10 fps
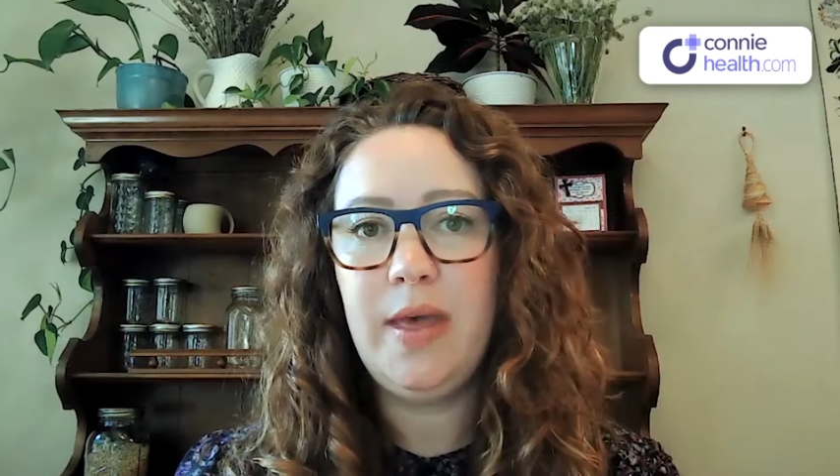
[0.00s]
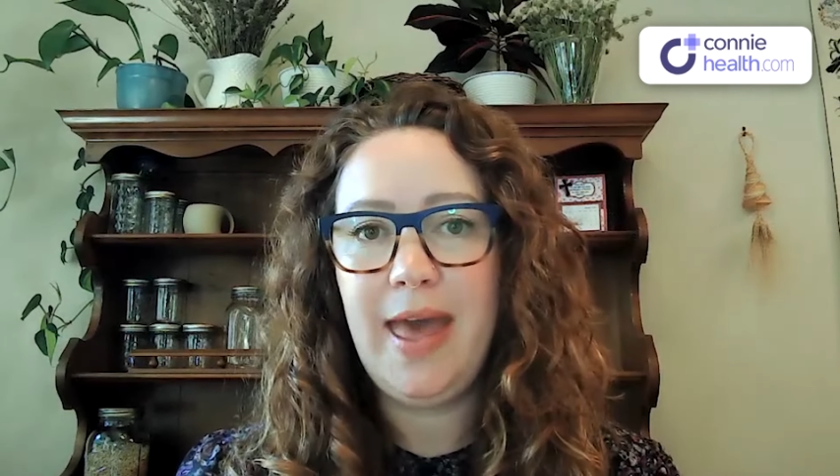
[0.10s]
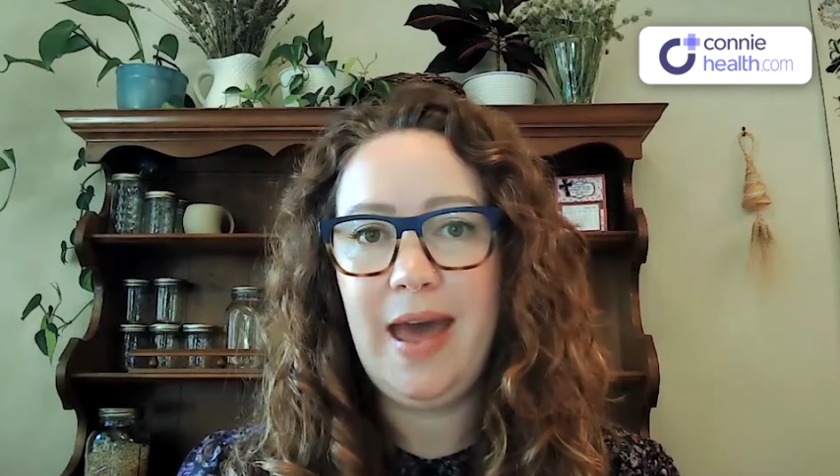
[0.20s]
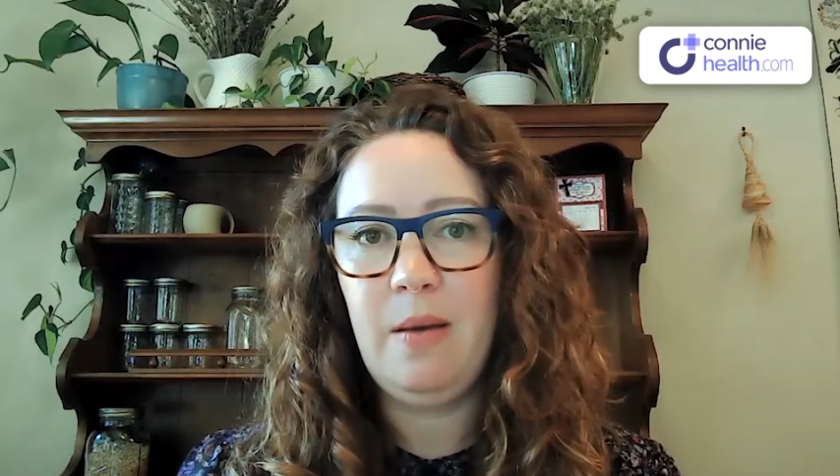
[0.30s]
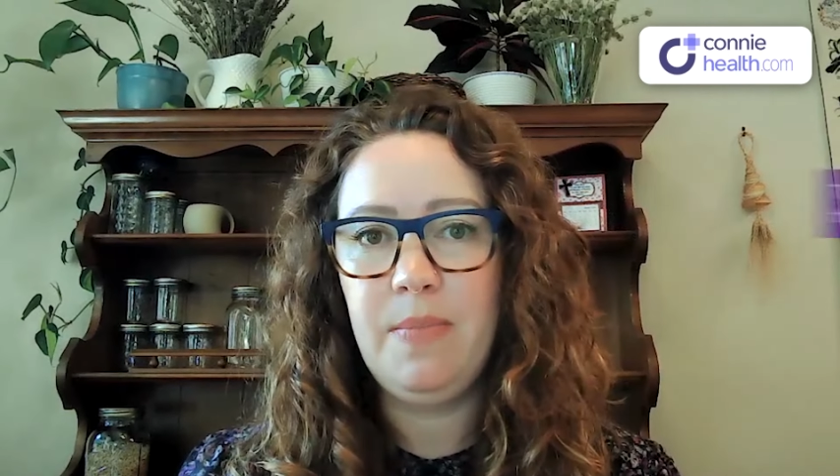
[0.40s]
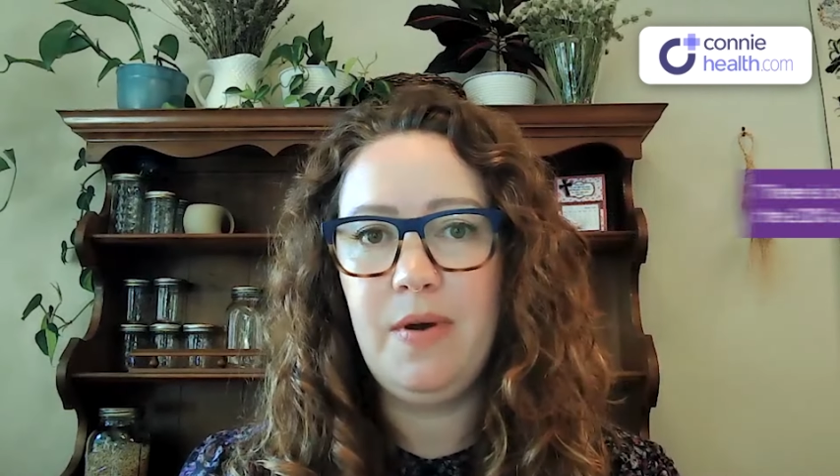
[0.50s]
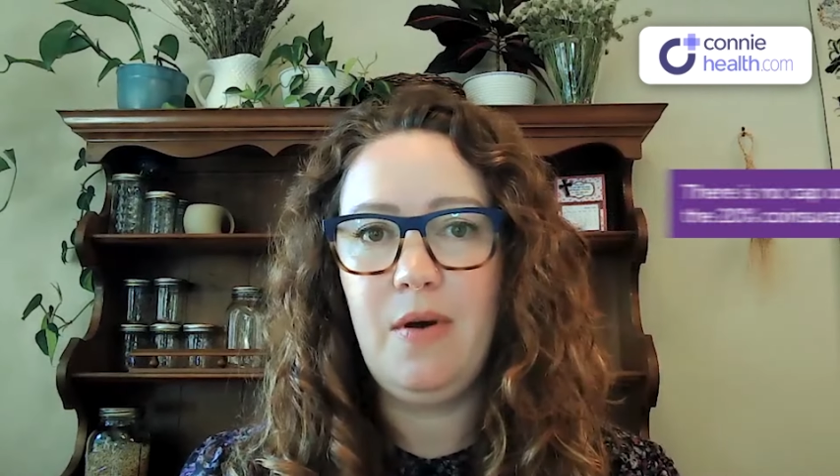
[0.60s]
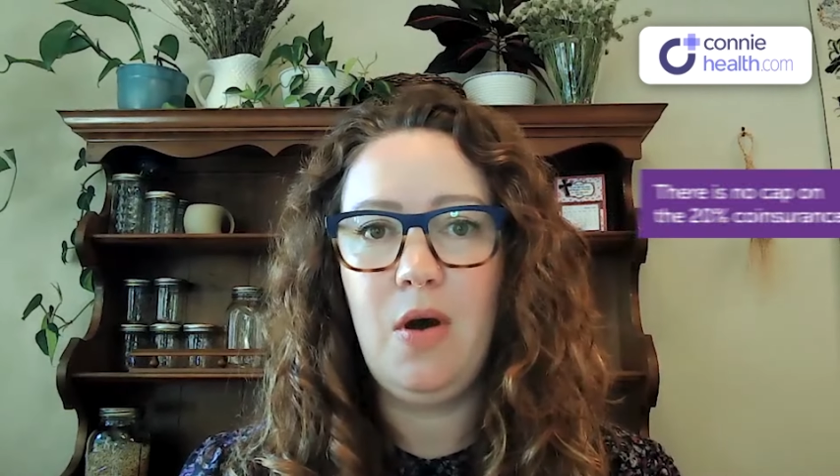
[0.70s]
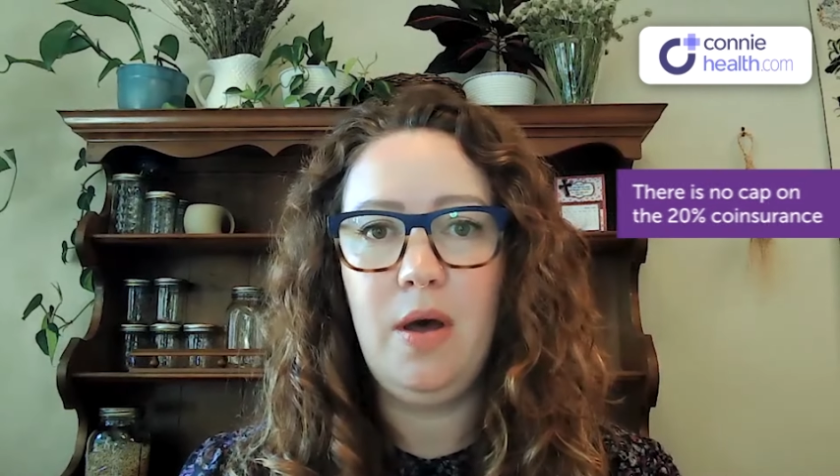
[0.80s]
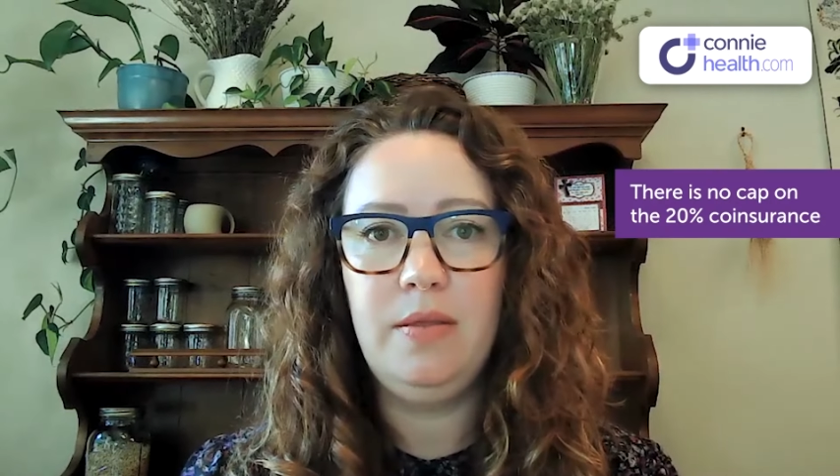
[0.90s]
cap
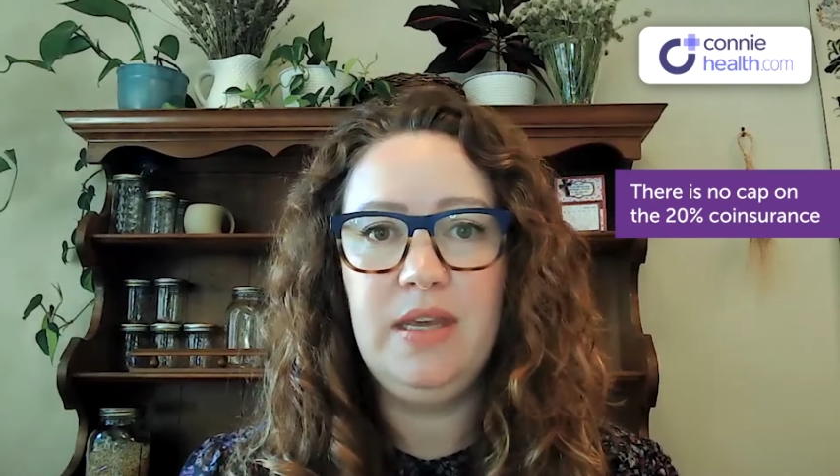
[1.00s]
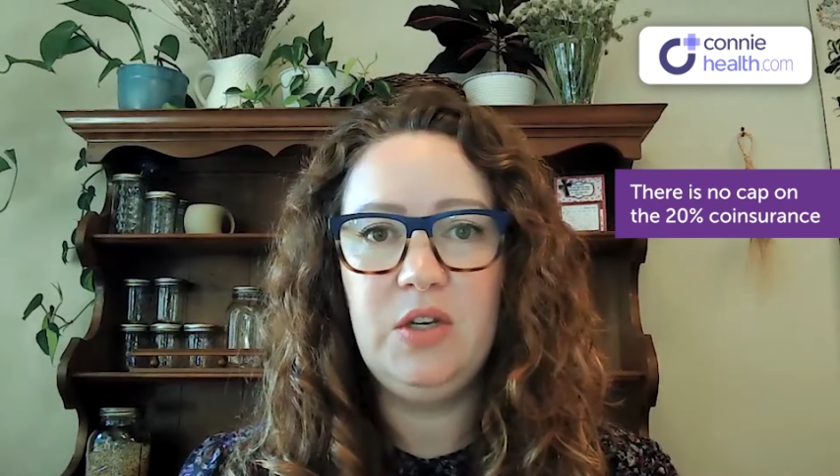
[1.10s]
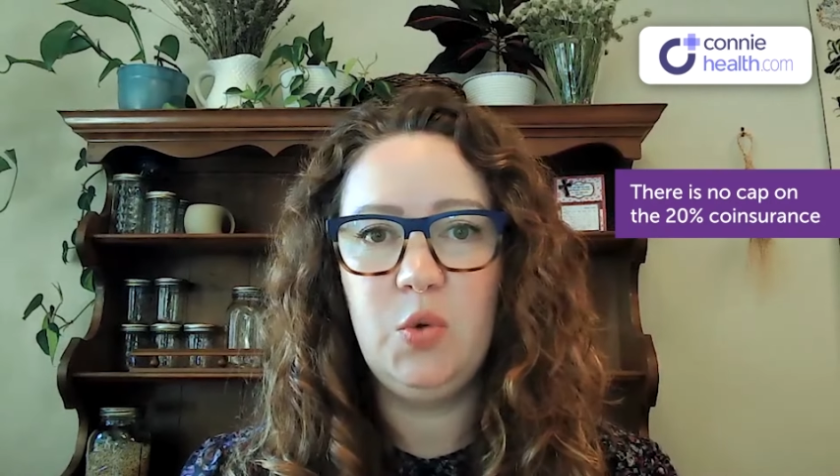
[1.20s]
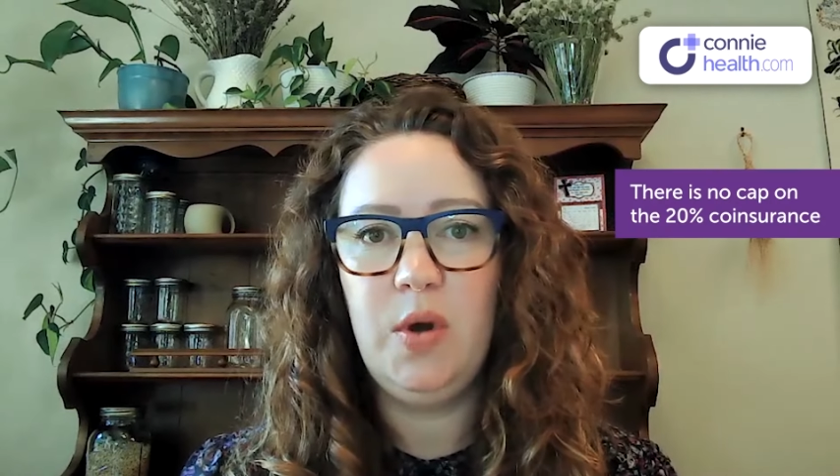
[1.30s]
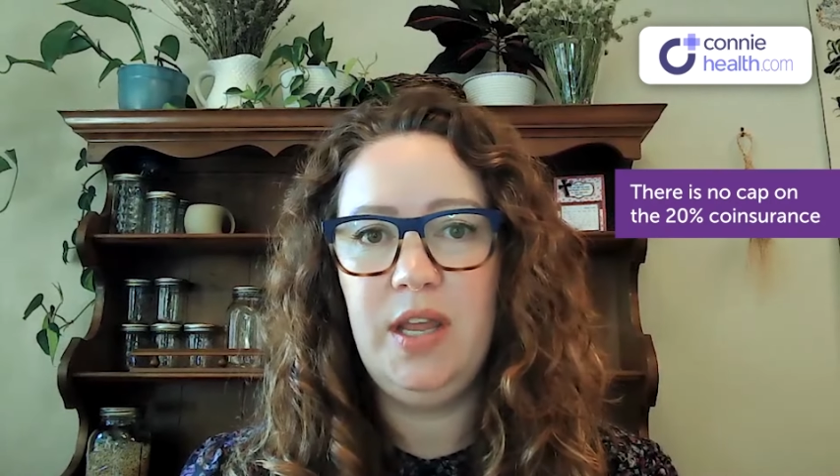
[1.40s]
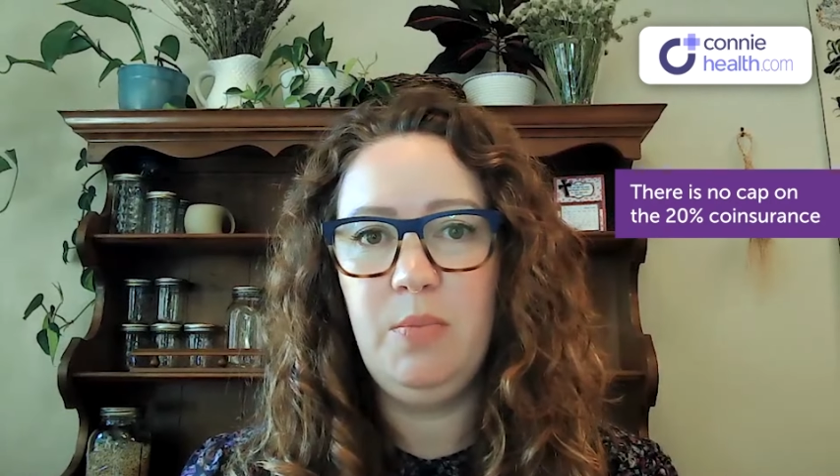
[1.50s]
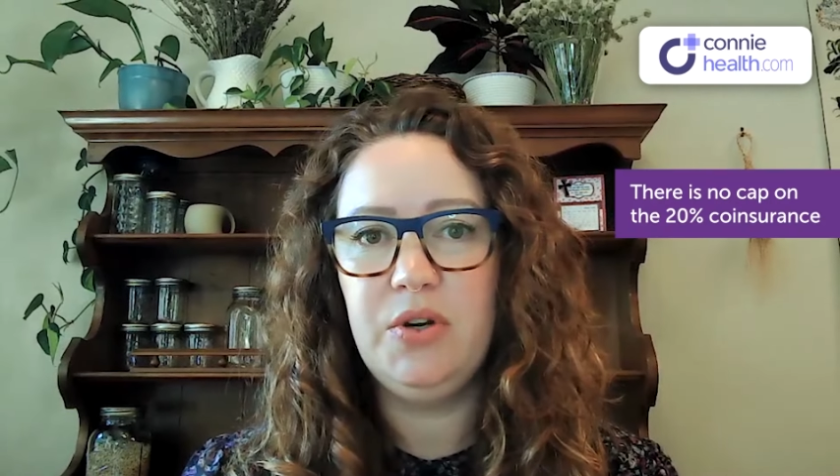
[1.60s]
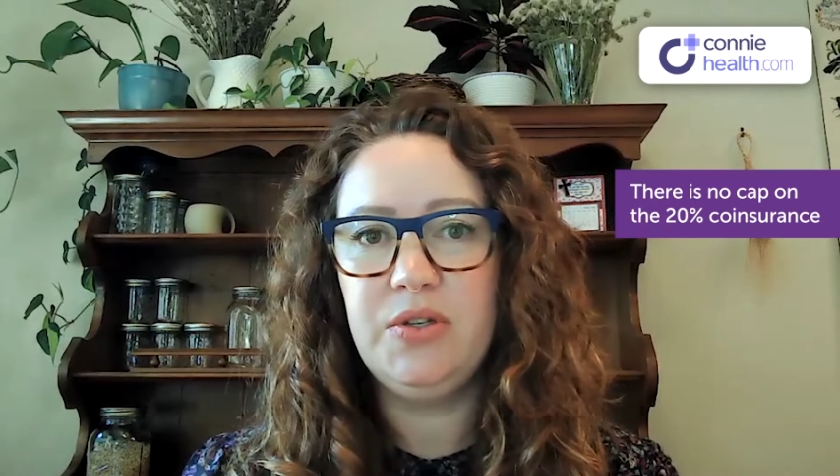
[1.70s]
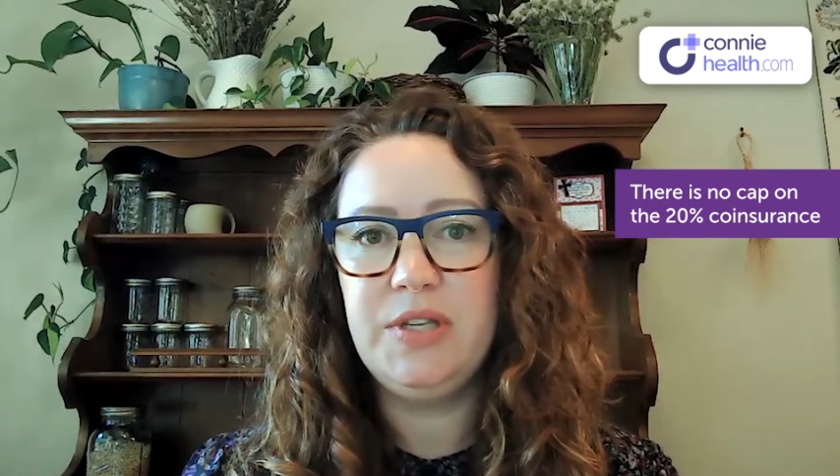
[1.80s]
on the 20%